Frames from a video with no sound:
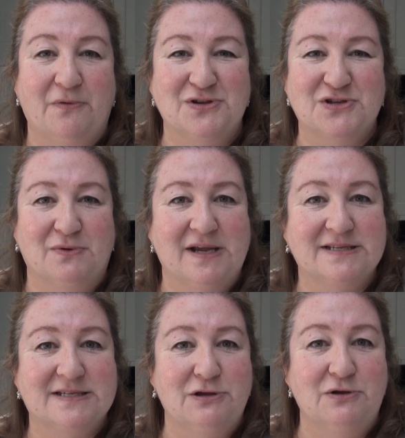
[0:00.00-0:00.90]
on the
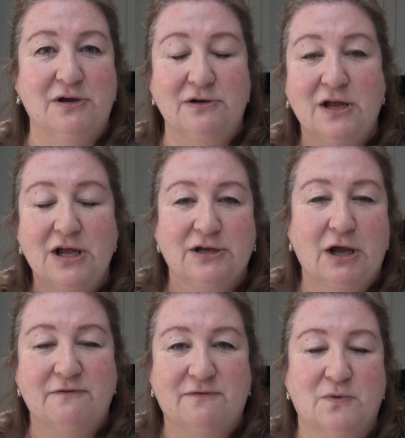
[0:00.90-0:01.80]
screen so you can
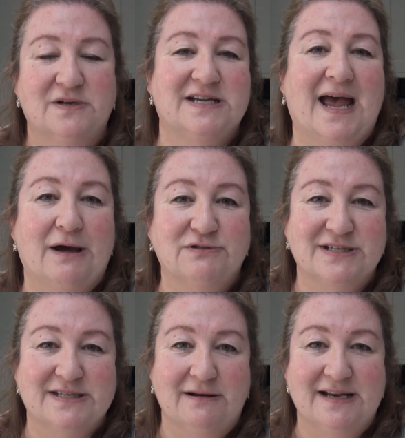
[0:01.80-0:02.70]
go forward to how to
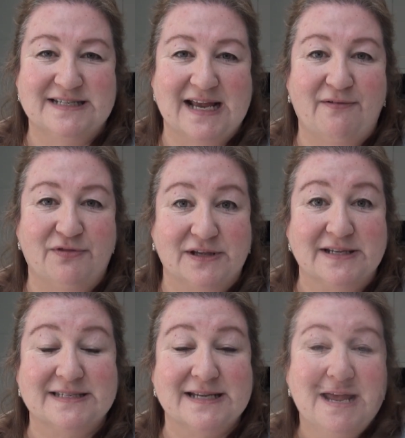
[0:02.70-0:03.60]
sow
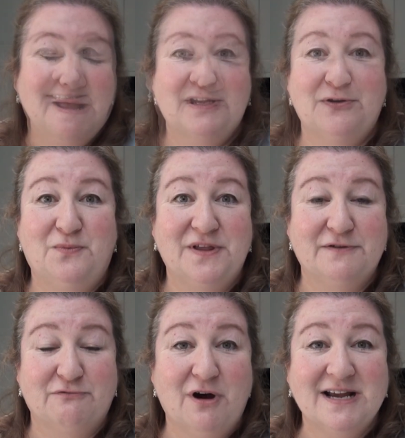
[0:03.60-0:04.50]
Lisianthus. So with
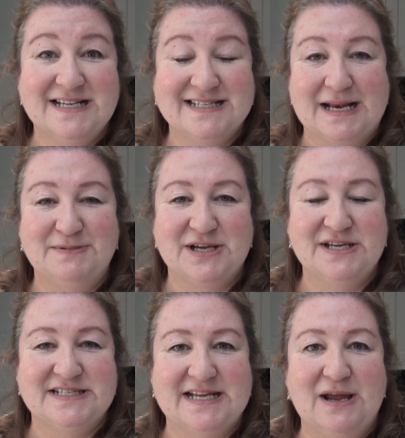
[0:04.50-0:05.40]
the varieties that I'm
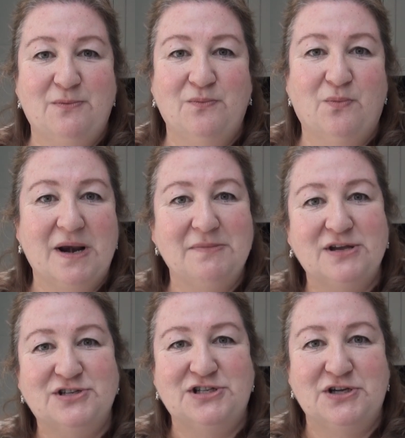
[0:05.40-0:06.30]
sowing today, what I'm
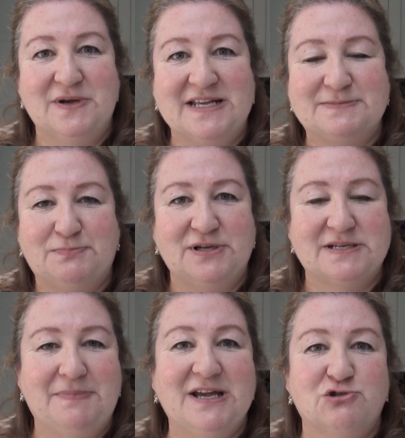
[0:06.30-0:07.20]
going to do is put
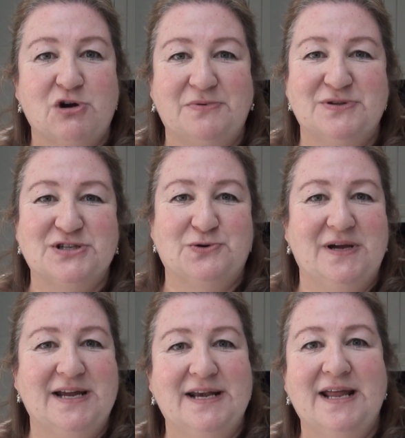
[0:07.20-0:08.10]
a picture up on the
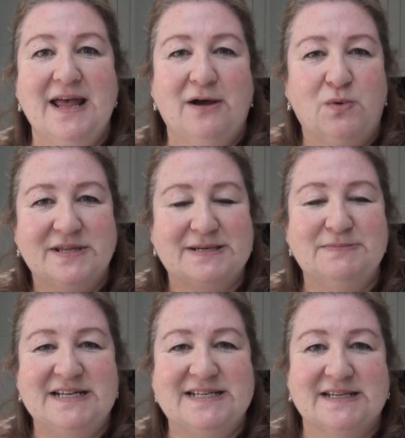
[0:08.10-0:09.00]
screen with some
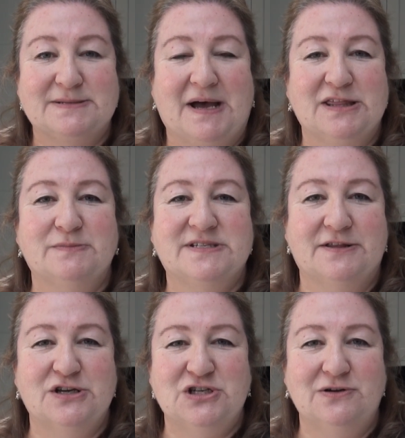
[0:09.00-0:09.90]
details about them so
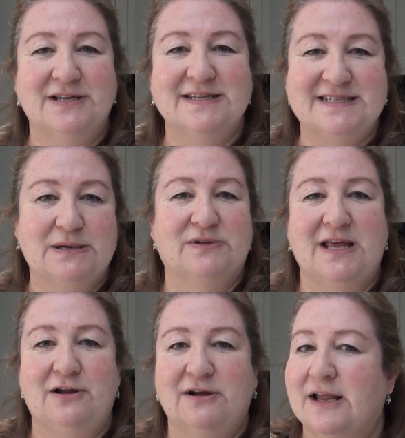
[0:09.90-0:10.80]
that you can see what
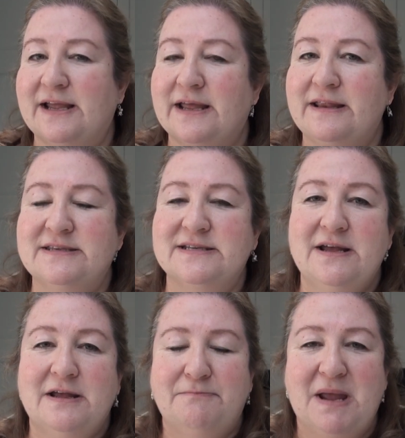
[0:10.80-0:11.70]
they look like, and
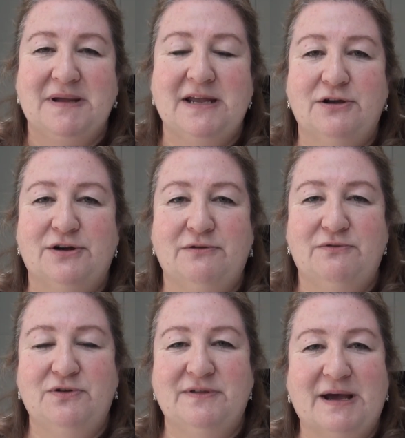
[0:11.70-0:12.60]
maybe, you know,
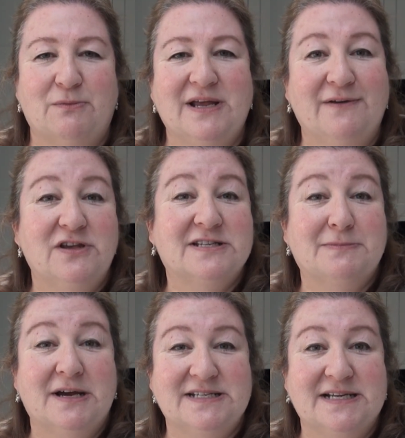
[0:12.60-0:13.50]
that will give you
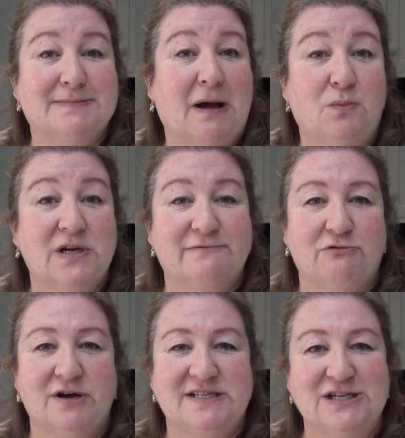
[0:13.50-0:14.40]
some ideas about which
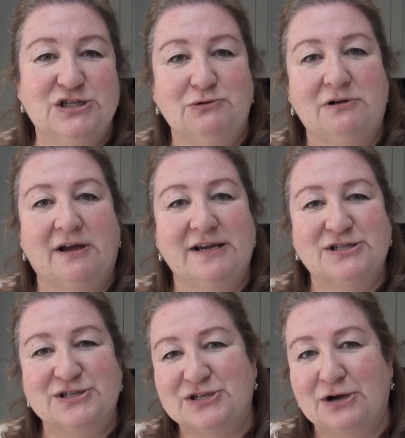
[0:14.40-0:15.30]
varieties you'd like
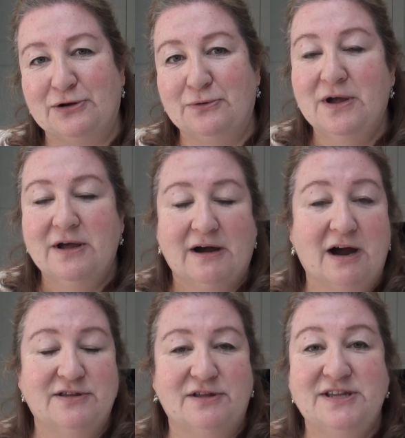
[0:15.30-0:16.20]
to sow
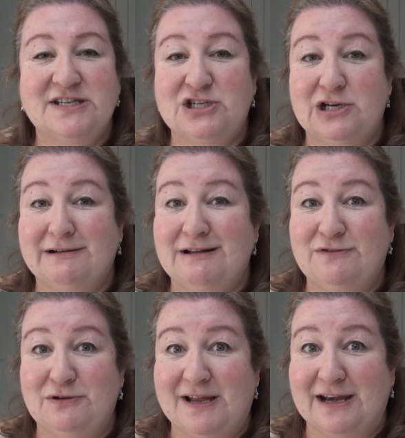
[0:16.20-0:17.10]
either this year
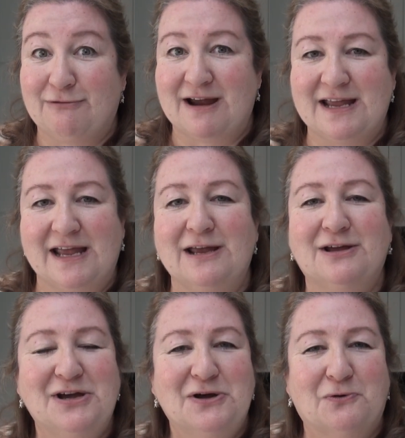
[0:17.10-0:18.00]
if you get
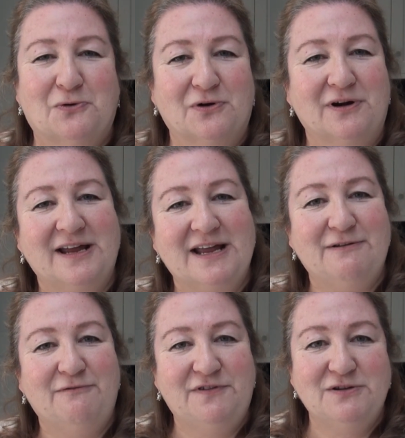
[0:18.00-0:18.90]
cracking or
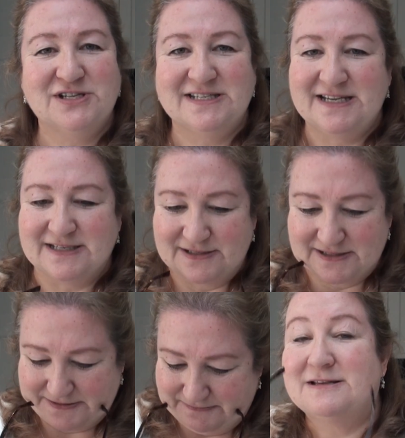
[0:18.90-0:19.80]
in future seasons.
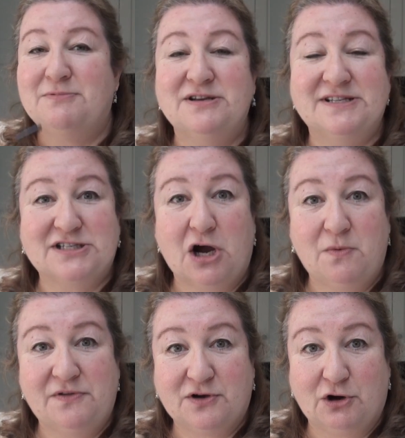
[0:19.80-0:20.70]
So I'm going to start
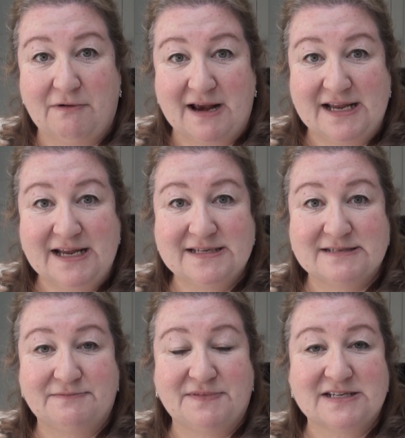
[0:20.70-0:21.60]
with the
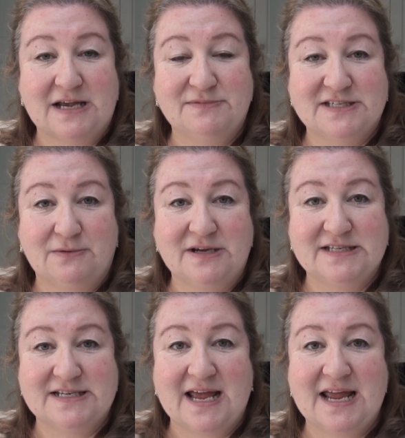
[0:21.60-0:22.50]
Corellis that I'm sowing
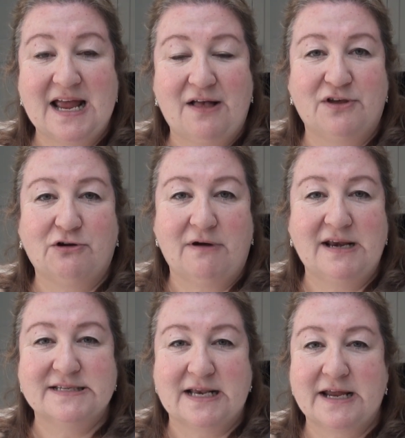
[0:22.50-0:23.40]
today, and the
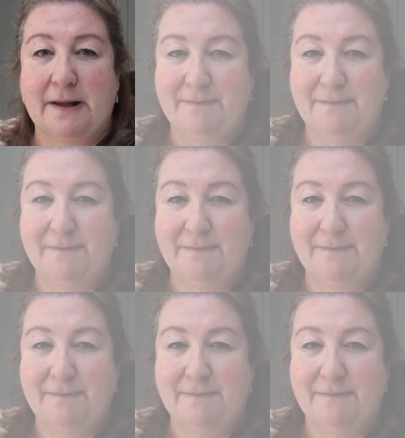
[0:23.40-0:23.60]
Corellis are like a